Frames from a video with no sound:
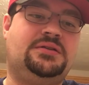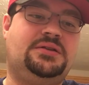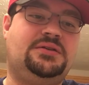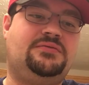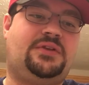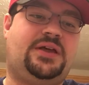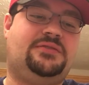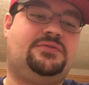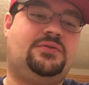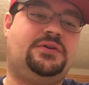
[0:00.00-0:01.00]
The flat
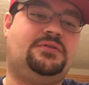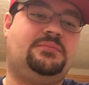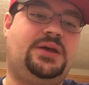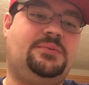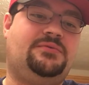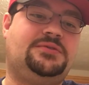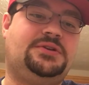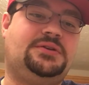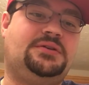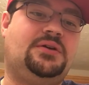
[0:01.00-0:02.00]
foil Baby
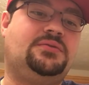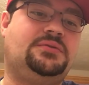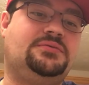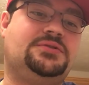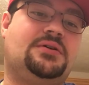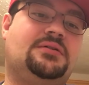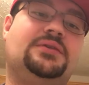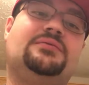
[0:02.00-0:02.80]
Vegeta Golden Exar